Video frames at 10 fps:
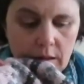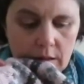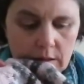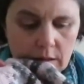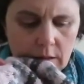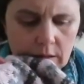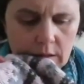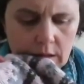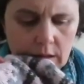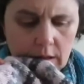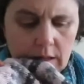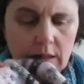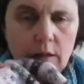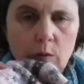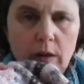it's called
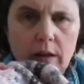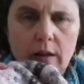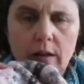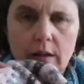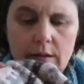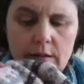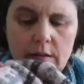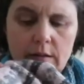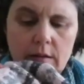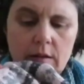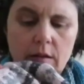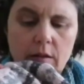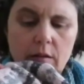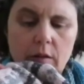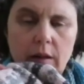Kitty Wake, I guess, the
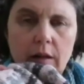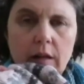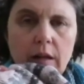dark gray.